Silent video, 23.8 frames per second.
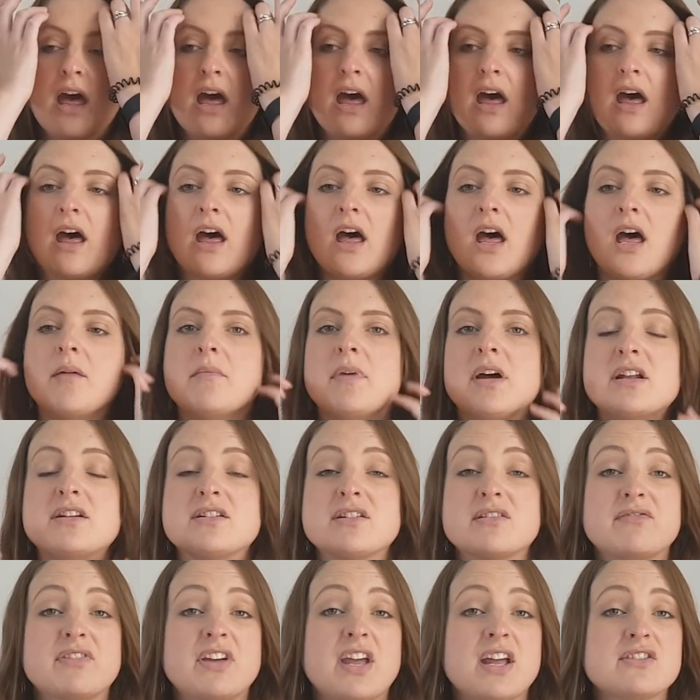And
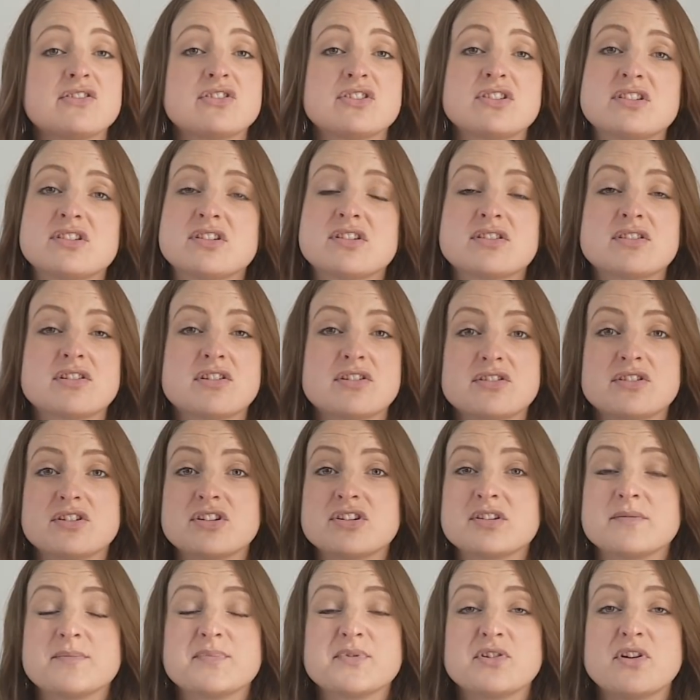don't forget just to
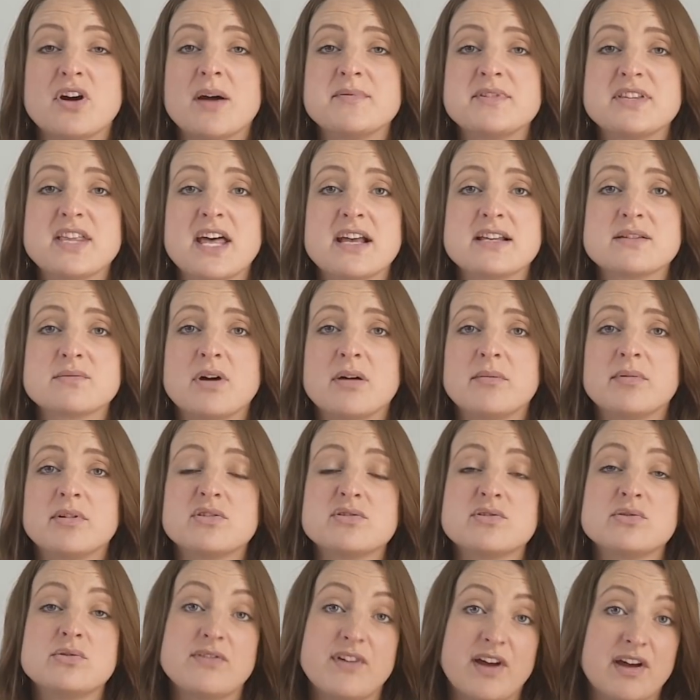subscribe to that as well,
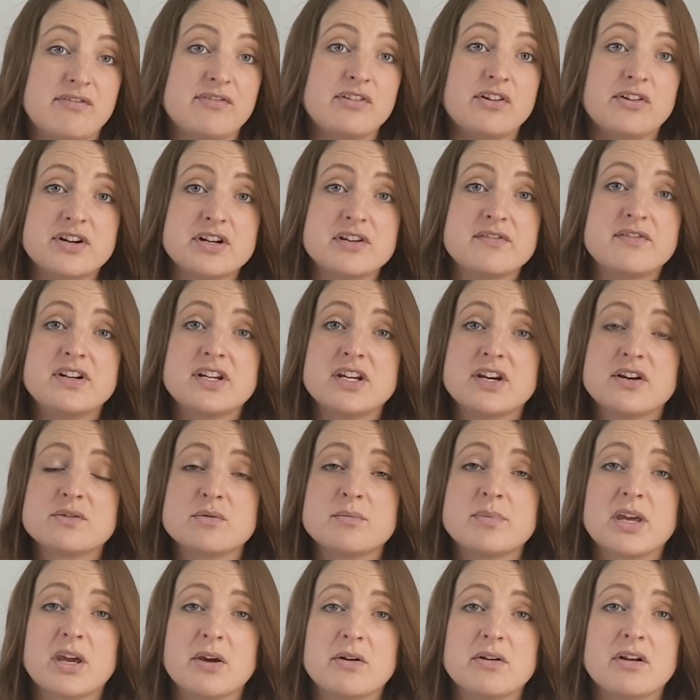because all of our Florida videos will
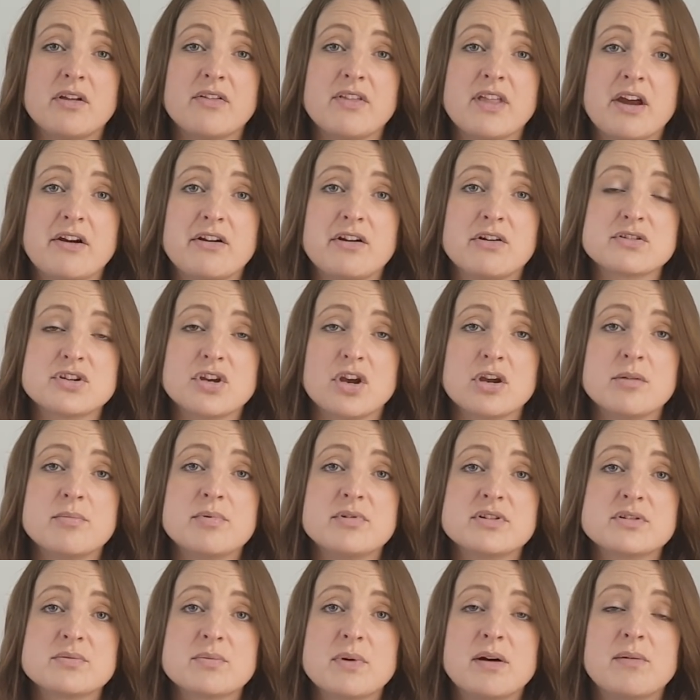be going on there in
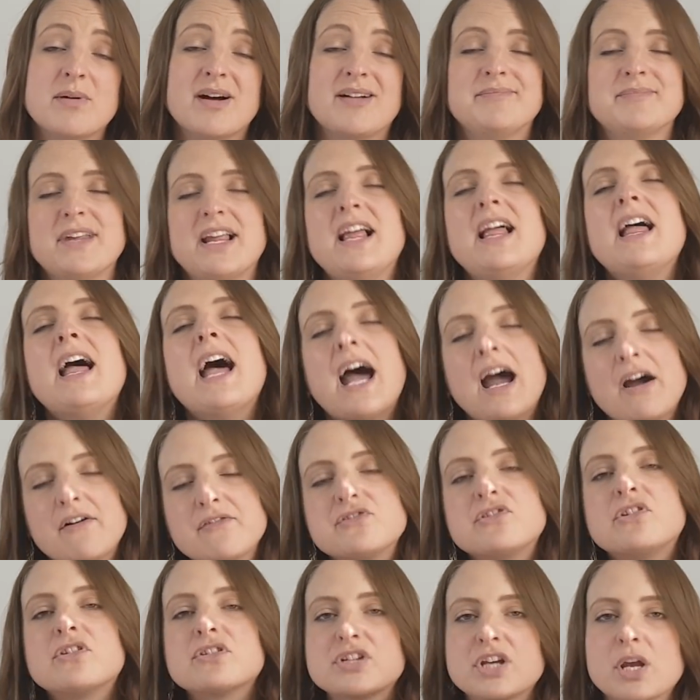October as well. Well,
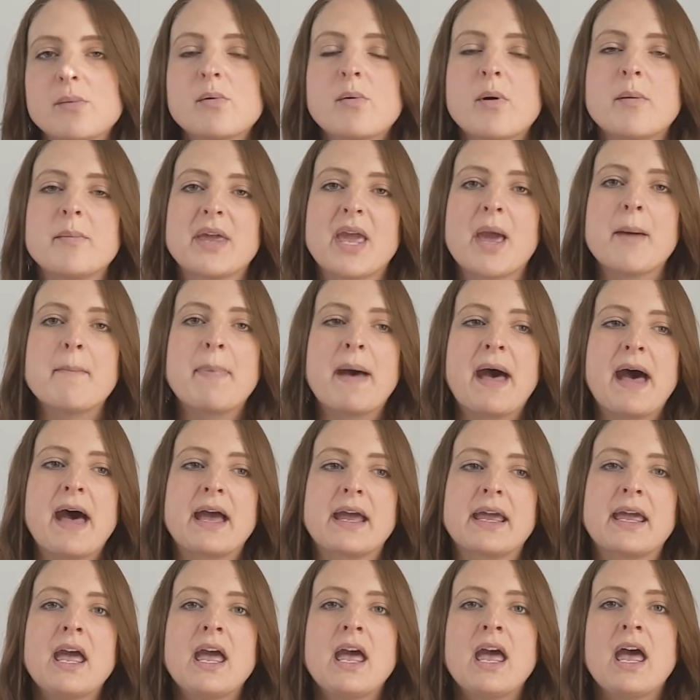after October when we get
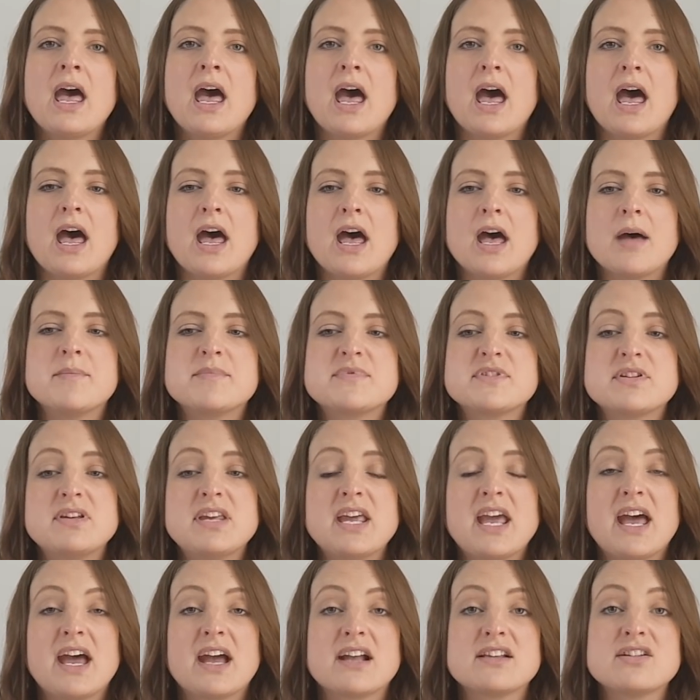back. So
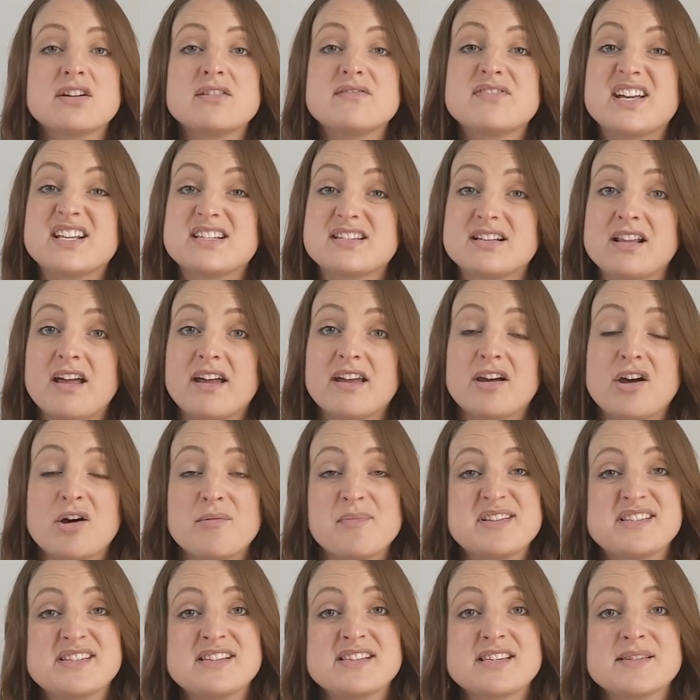yeah, don't forget to like,
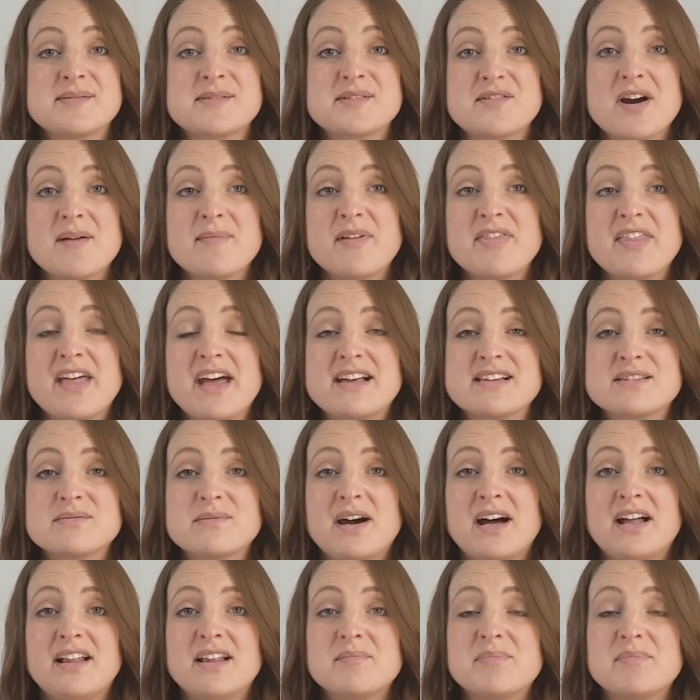comment and subscribe on that as well.